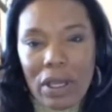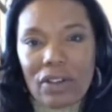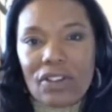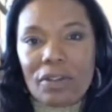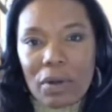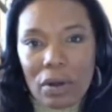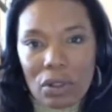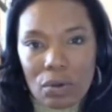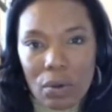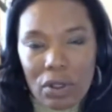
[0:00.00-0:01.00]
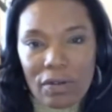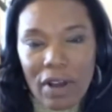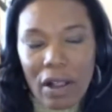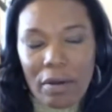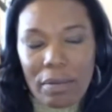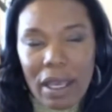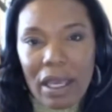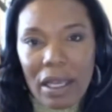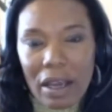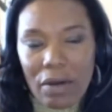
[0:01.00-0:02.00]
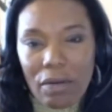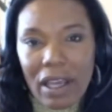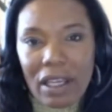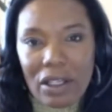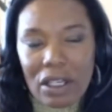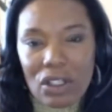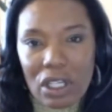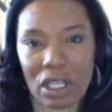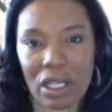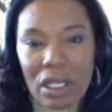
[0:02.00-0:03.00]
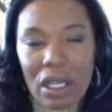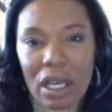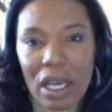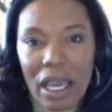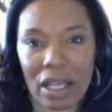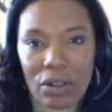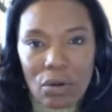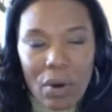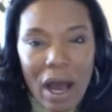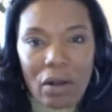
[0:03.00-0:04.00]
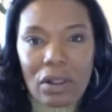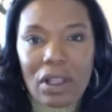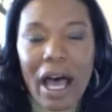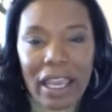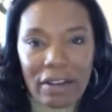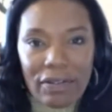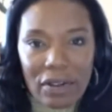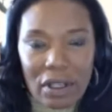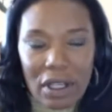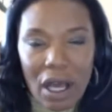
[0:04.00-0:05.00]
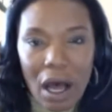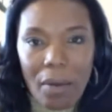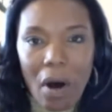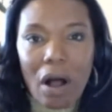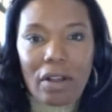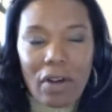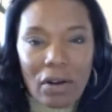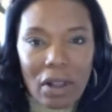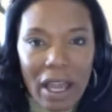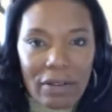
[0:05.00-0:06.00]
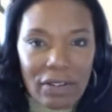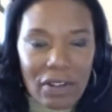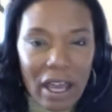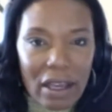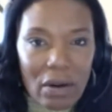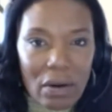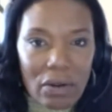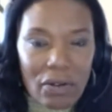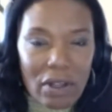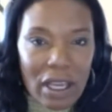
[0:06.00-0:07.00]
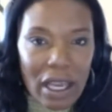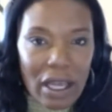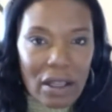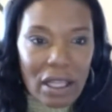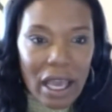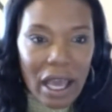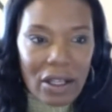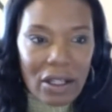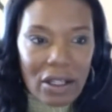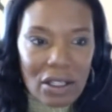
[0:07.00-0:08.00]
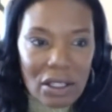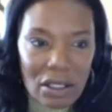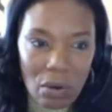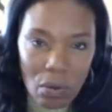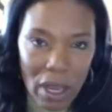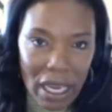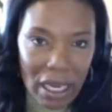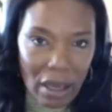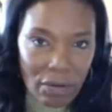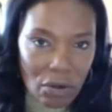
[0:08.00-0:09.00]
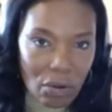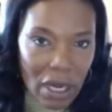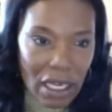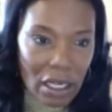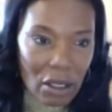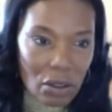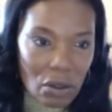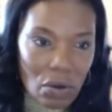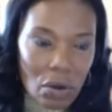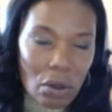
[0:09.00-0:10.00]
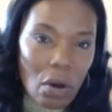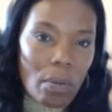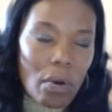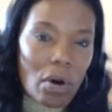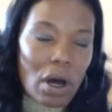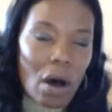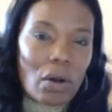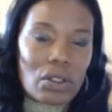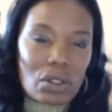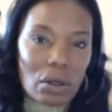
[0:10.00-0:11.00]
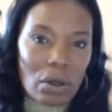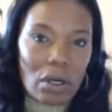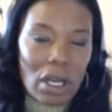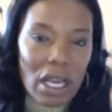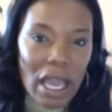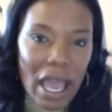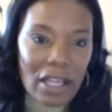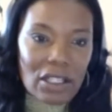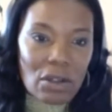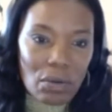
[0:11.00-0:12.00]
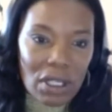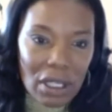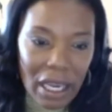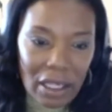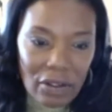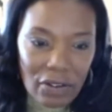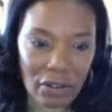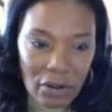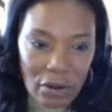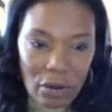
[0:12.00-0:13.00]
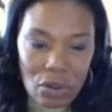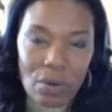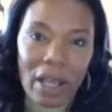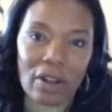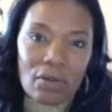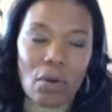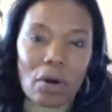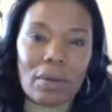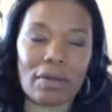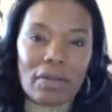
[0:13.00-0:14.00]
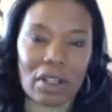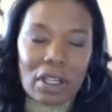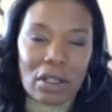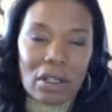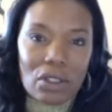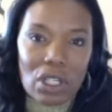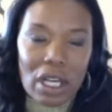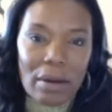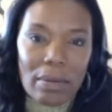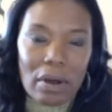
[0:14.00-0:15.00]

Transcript: spiritual development and recognition throughout life um, all of our life cycles, and that this is a way of creating a new global culture as it relates to transformative leadership